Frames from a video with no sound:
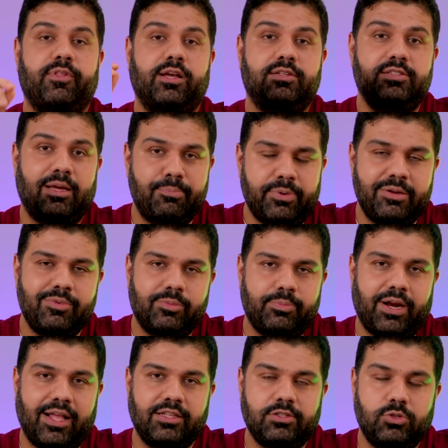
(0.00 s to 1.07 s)
Some premium
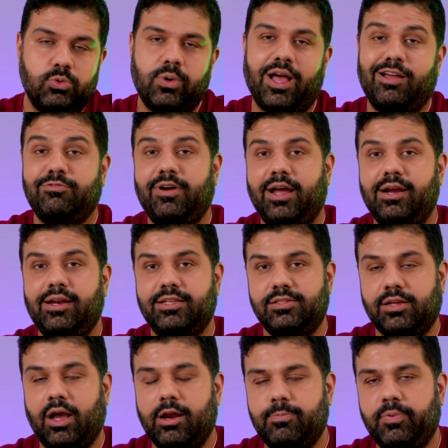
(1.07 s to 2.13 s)
brands do have wireless
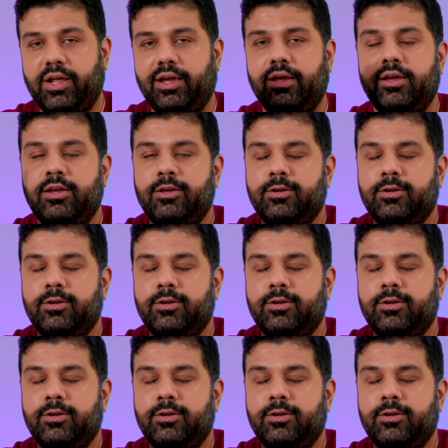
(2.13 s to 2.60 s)
CarPlay,